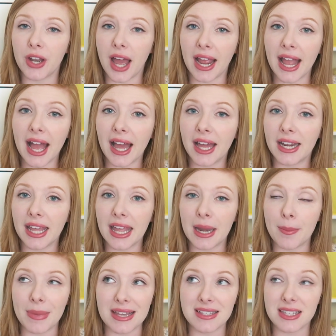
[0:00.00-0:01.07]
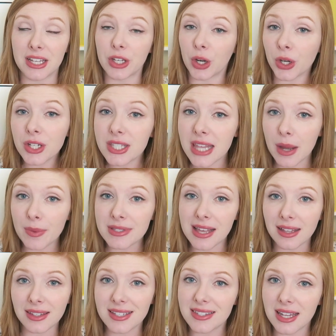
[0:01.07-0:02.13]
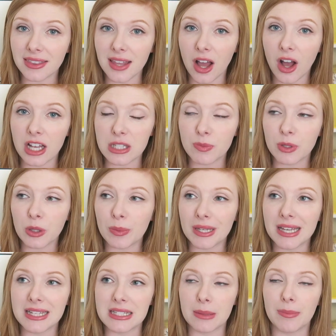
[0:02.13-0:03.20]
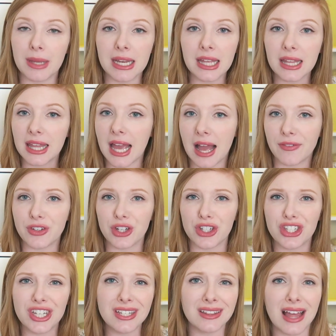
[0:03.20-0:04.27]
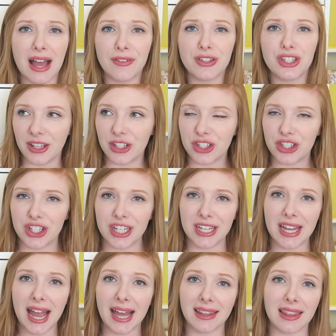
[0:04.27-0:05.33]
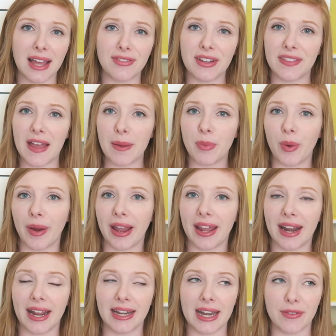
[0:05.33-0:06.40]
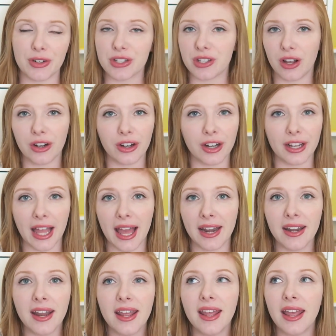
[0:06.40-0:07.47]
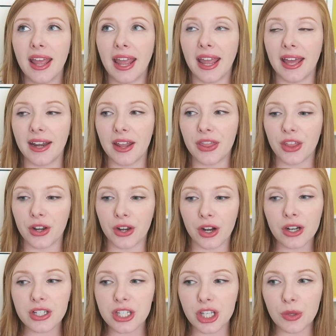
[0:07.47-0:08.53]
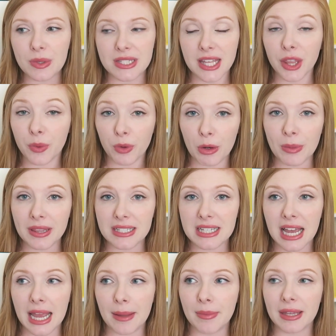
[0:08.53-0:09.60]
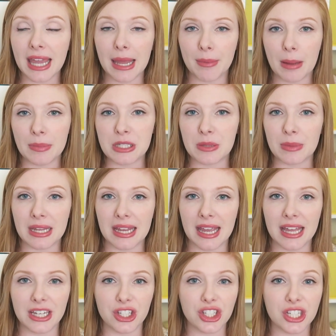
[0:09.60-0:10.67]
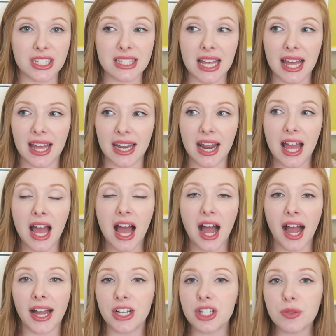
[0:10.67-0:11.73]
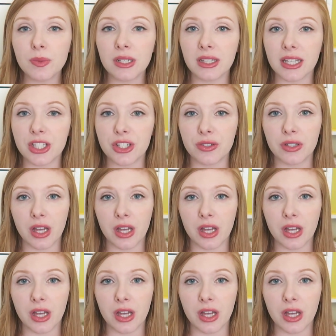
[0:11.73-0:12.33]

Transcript: I had an amazing nurse that was at least at that hospital because immediately after she left, she had left at that point and I never saw her again. And the nurse who was in the room at the time came up to me and she said, I just wanna let you